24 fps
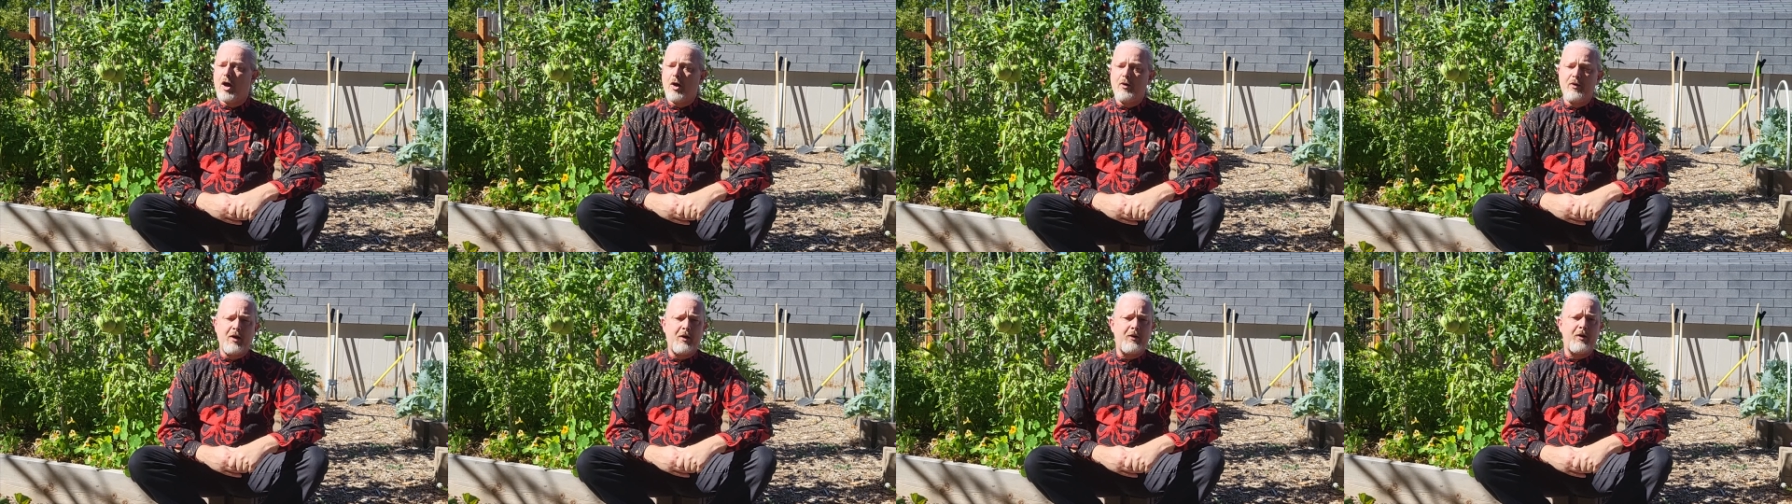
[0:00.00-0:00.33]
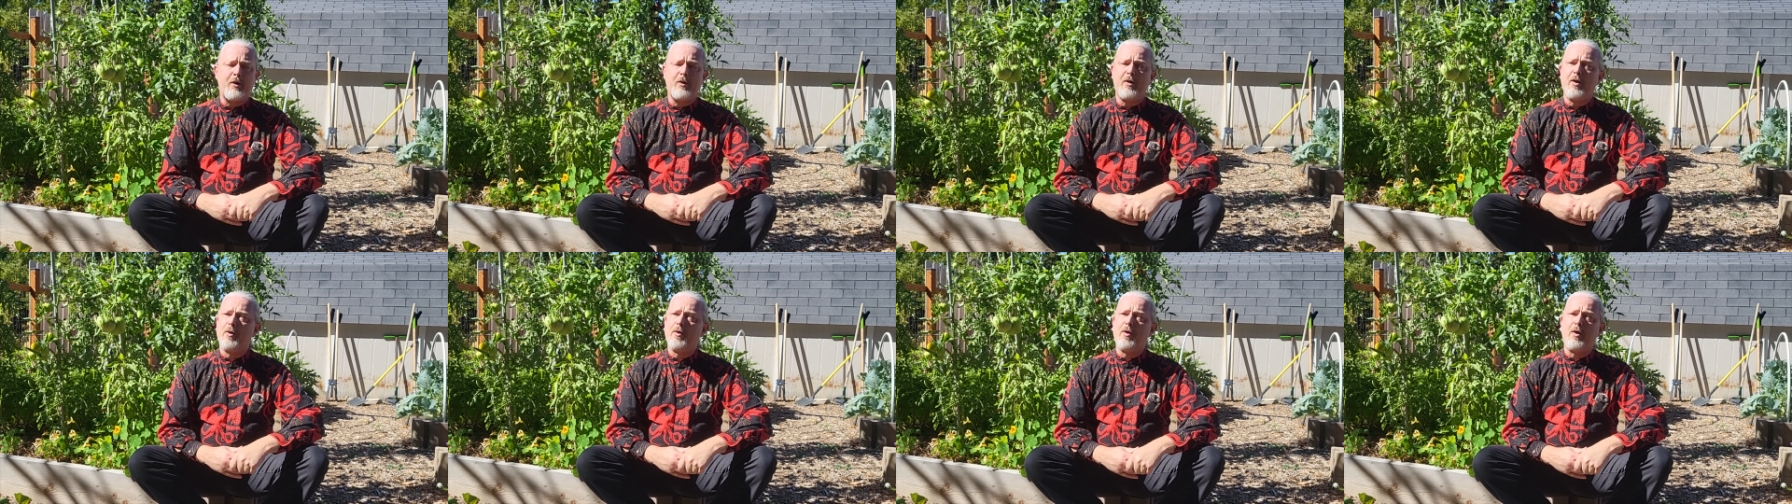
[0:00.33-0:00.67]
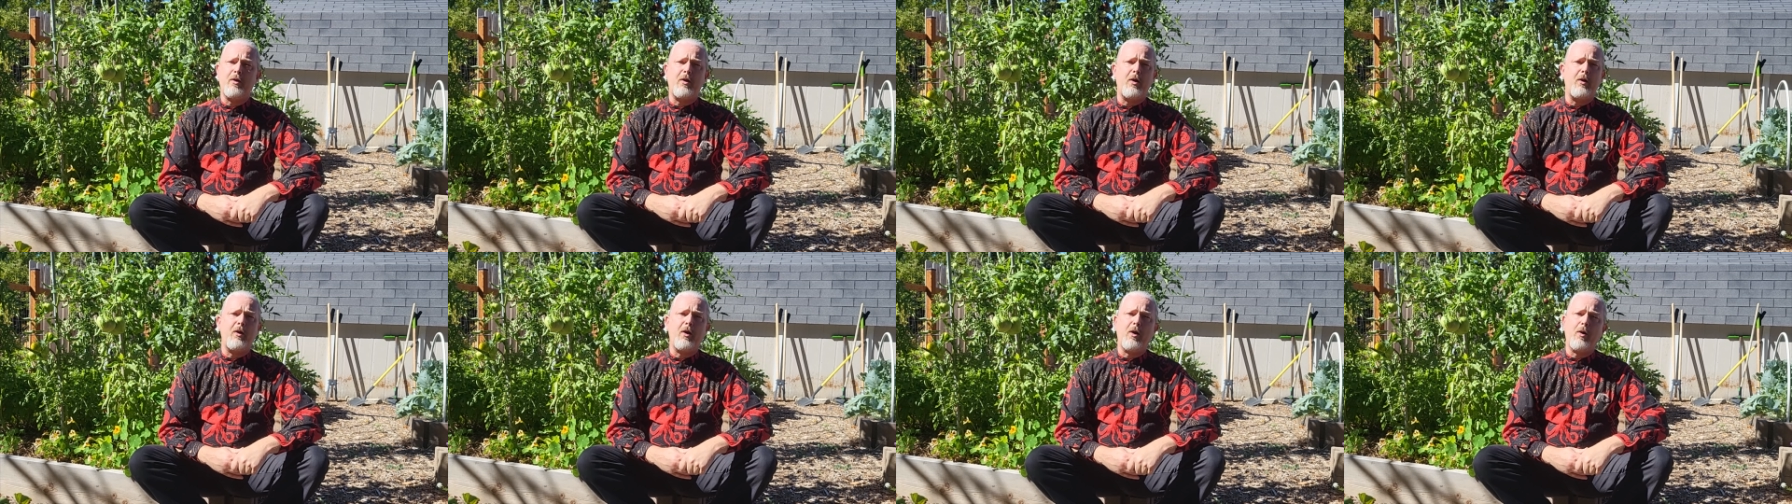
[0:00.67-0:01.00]

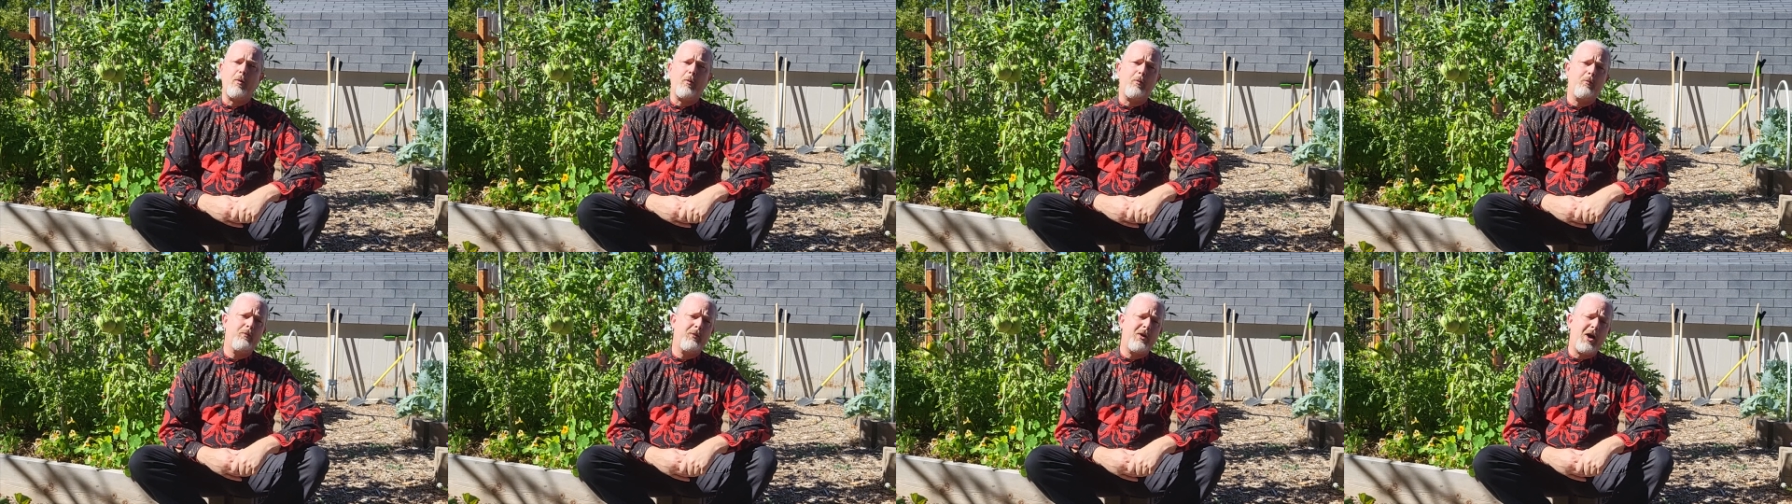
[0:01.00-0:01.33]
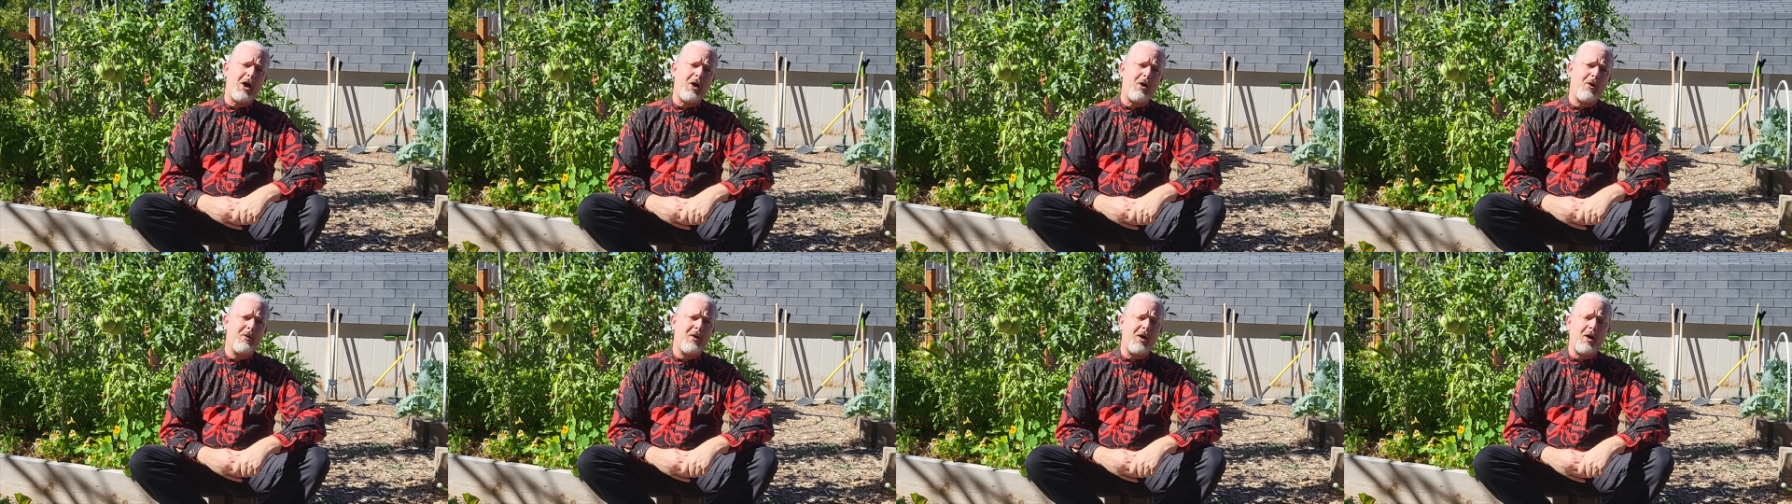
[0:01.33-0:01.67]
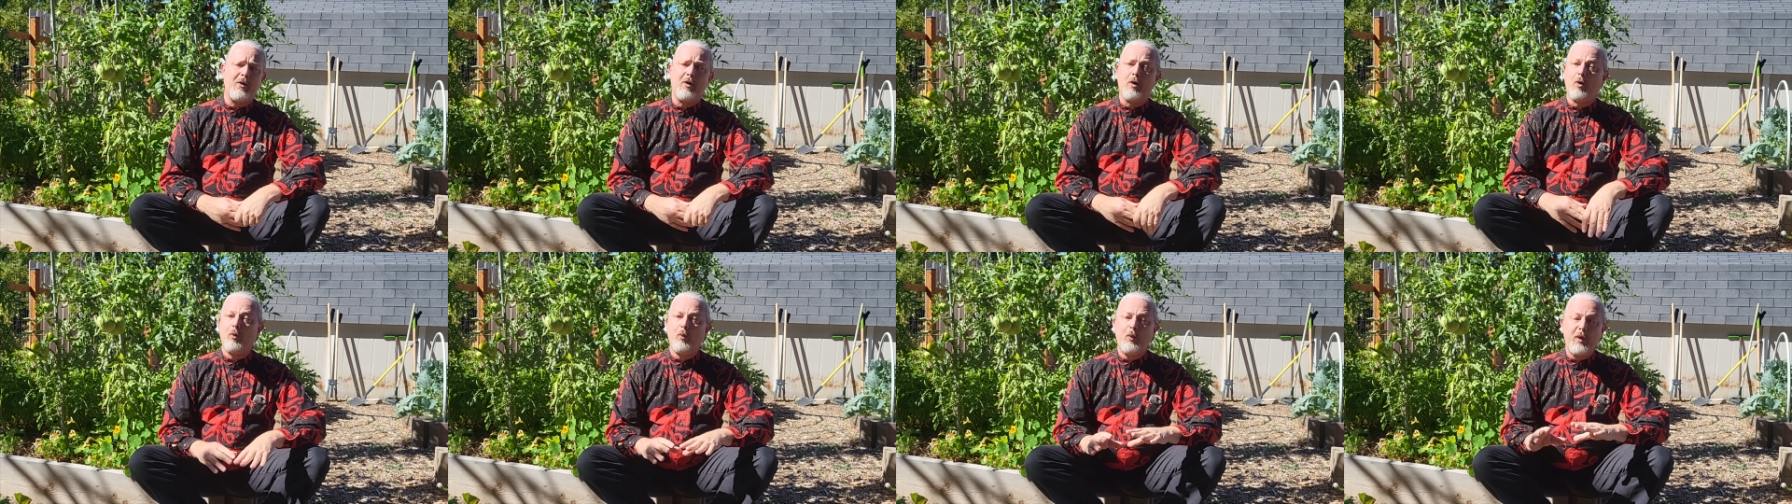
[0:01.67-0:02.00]

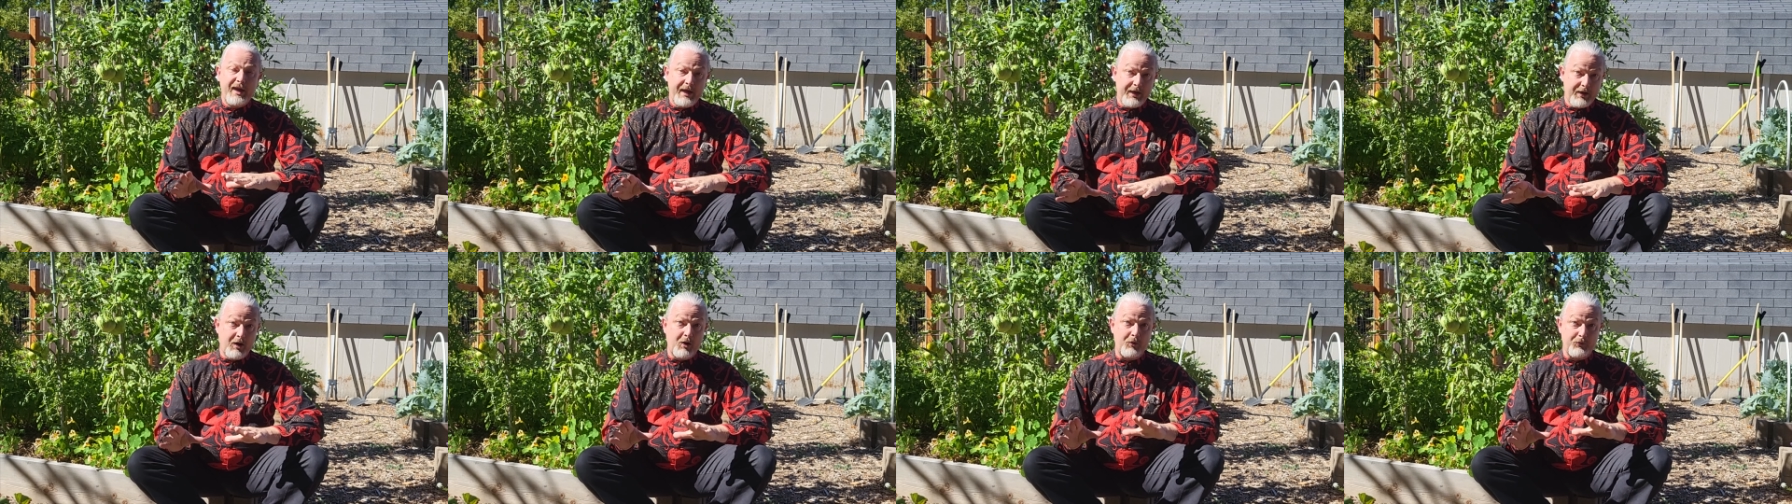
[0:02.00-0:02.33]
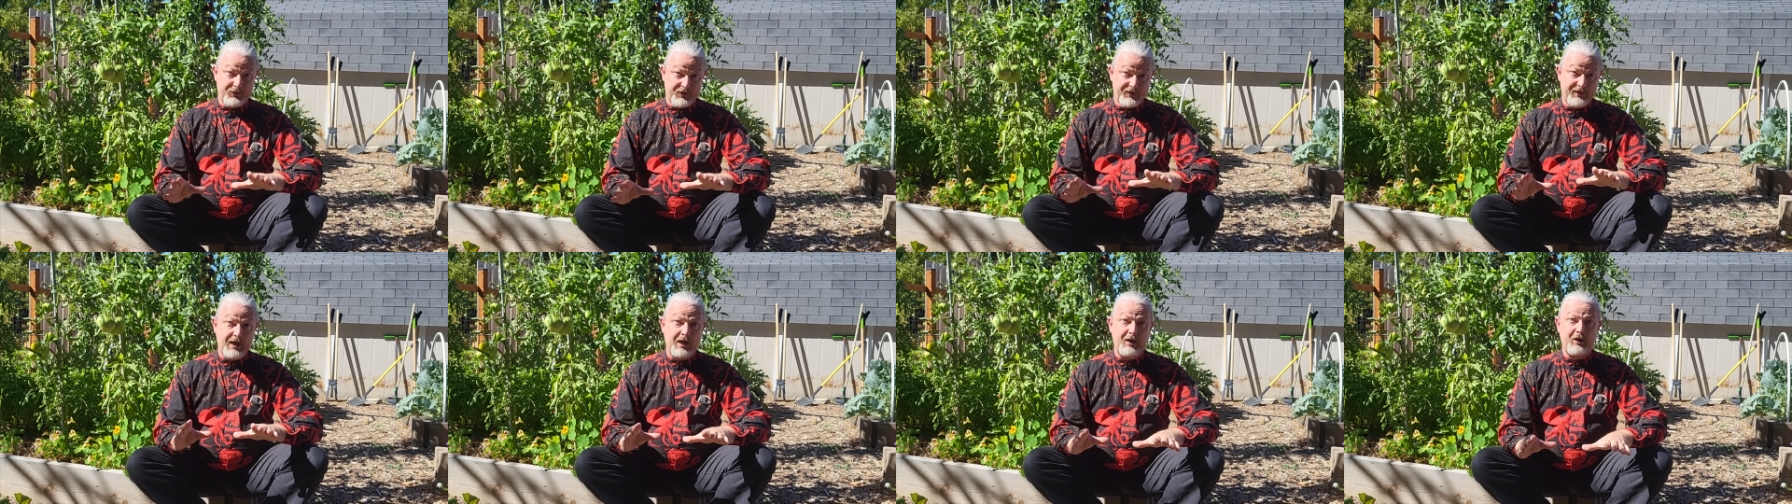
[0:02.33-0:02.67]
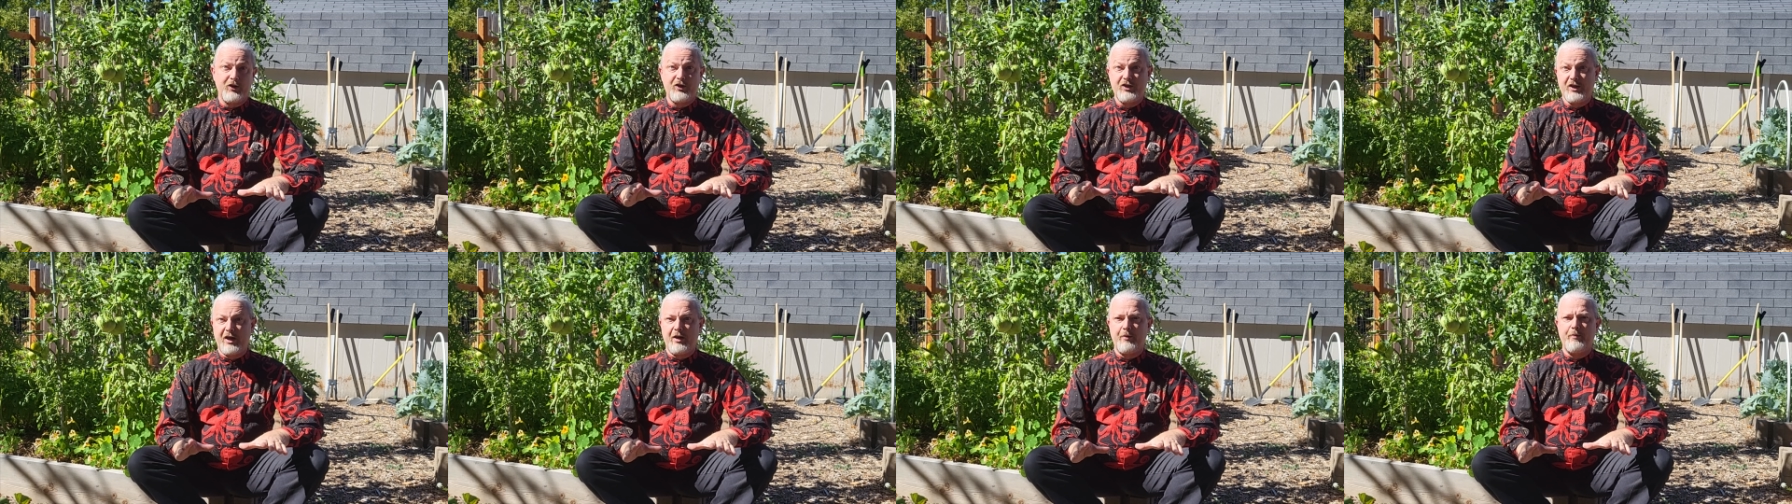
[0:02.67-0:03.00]
We don't sell
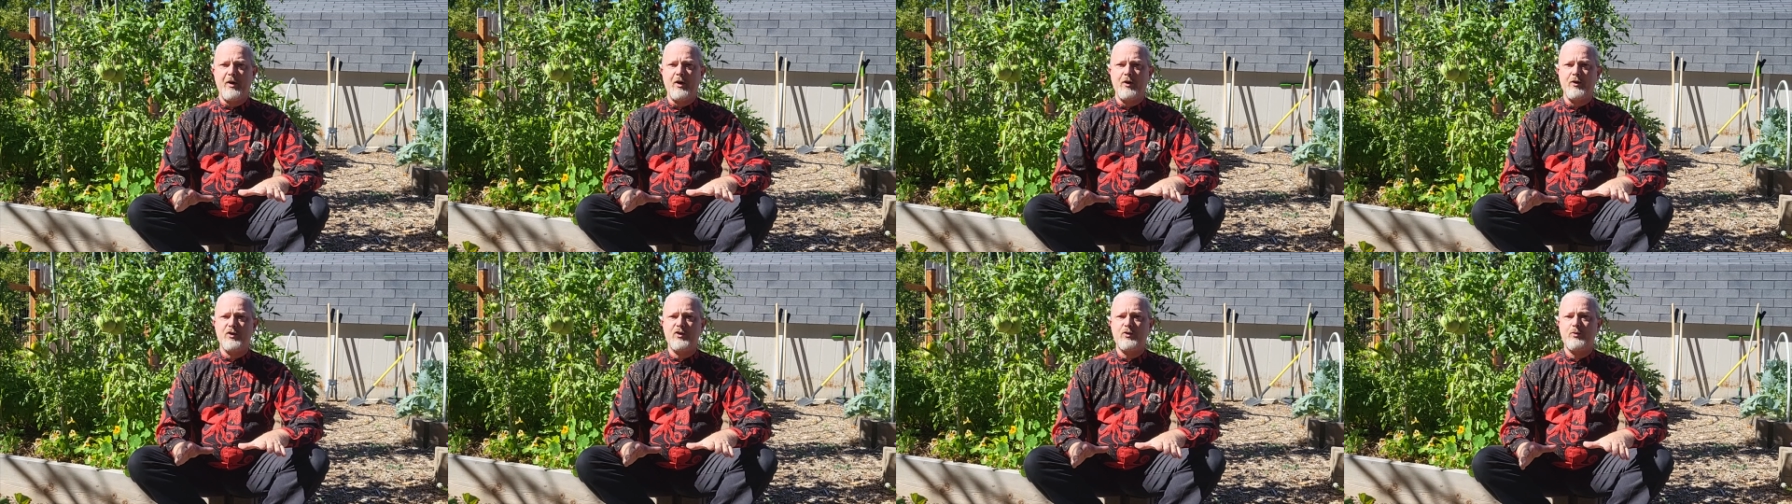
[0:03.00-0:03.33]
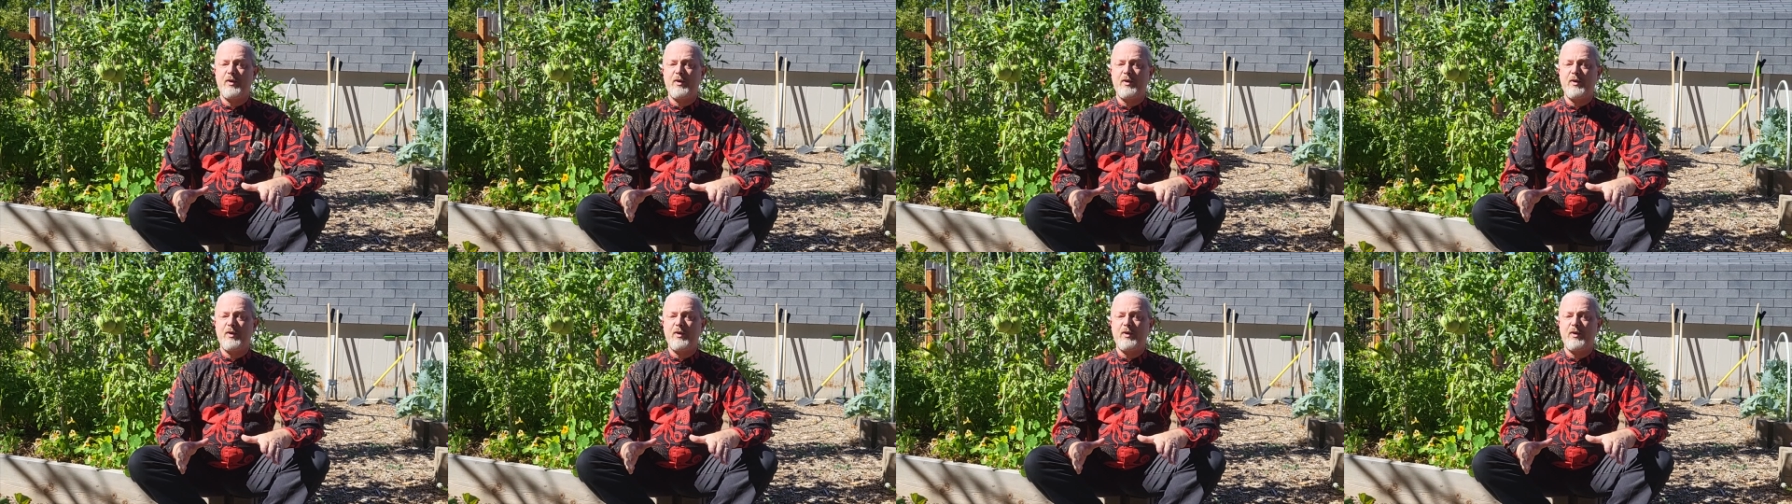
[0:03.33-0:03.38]
GMOs.